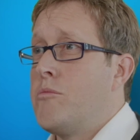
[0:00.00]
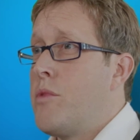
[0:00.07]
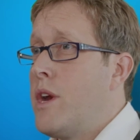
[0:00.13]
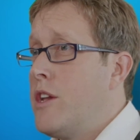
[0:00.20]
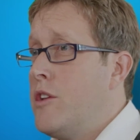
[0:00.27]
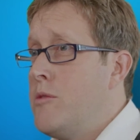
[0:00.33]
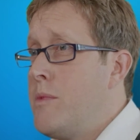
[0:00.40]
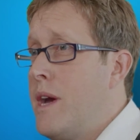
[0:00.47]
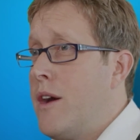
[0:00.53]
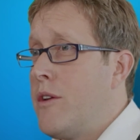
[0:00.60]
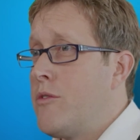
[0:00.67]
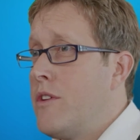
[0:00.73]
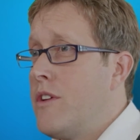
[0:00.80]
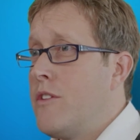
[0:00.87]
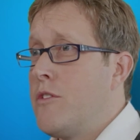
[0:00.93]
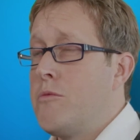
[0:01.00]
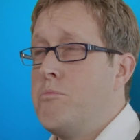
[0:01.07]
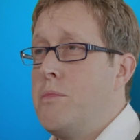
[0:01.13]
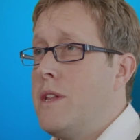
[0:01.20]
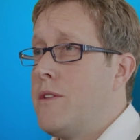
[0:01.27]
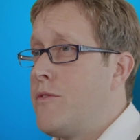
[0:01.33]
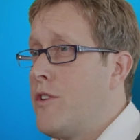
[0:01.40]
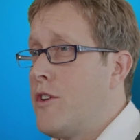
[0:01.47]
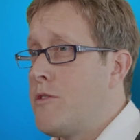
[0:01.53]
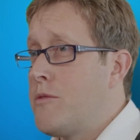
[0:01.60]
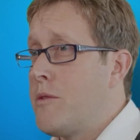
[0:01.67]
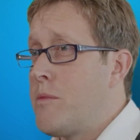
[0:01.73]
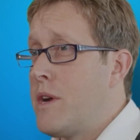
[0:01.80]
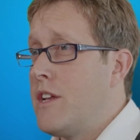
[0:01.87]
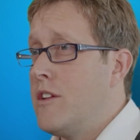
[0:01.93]
break new boundaries, be the
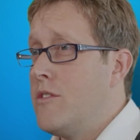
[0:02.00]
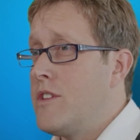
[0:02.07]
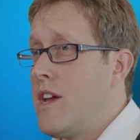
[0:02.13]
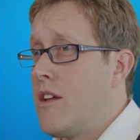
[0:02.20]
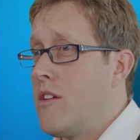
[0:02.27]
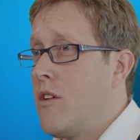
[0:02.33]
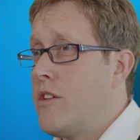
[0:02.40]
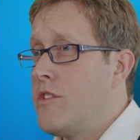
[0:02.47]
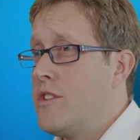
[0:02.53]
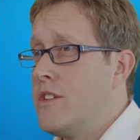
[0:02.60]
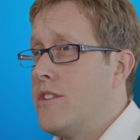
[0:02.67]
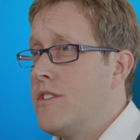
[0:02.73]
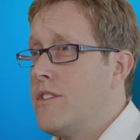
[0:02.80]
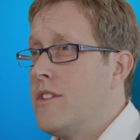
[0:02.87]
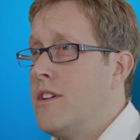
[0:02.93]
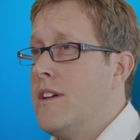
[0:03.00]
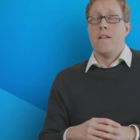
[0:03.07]
first to break new technologies?